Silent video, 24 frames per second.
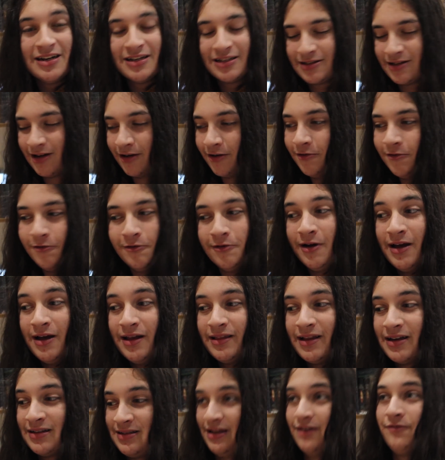so
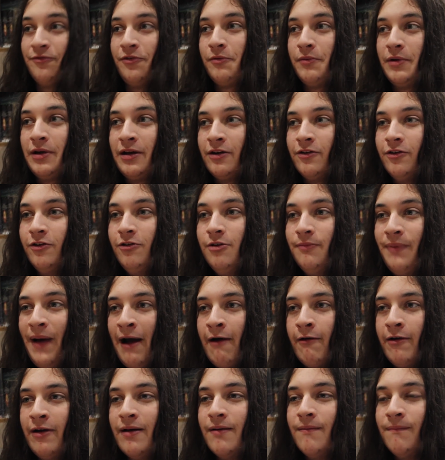there's nothing we can do
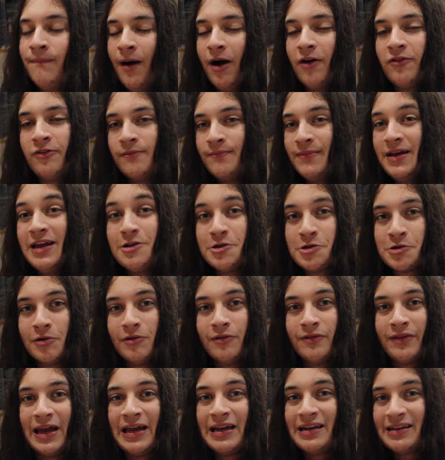about it apart from
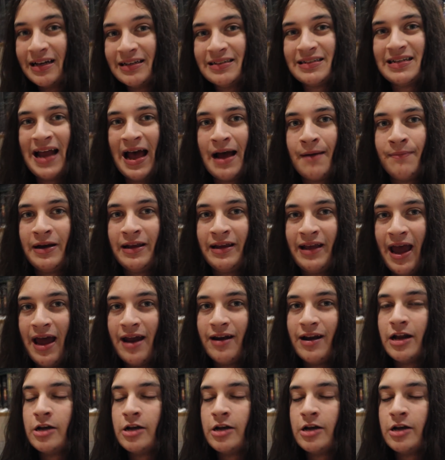ensure that it doesn't happen again.